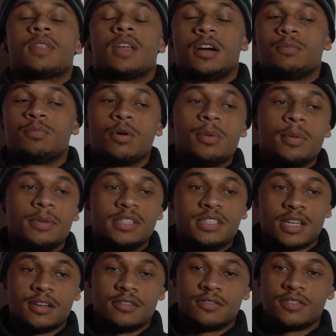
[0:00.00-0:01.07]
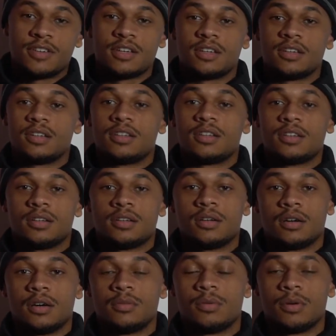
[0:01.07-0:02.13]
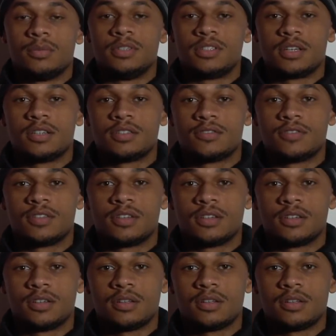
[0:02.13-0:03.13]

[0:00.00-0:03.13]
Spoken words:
I'd probably say fear. I'd probably say it's fear.